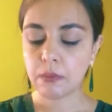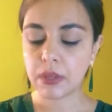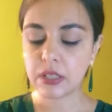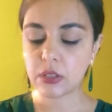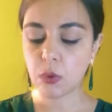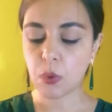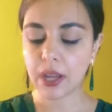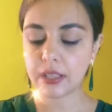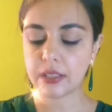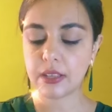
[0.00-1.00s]
but it's
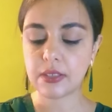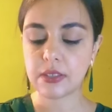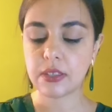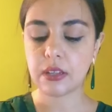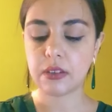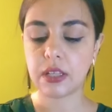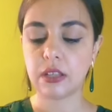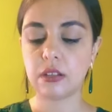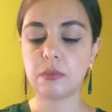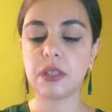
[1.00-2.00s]
quite necessary
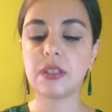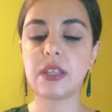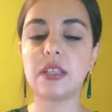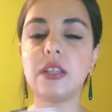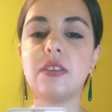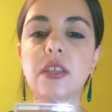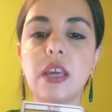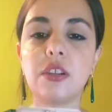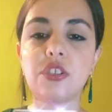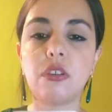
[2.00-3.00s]
here because in here
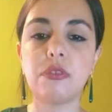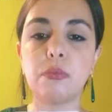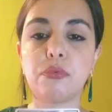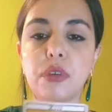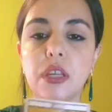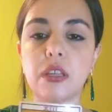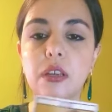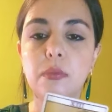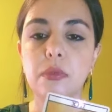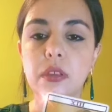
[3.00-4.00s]
the energy of the
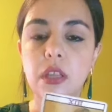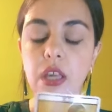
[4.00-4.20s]
breakup.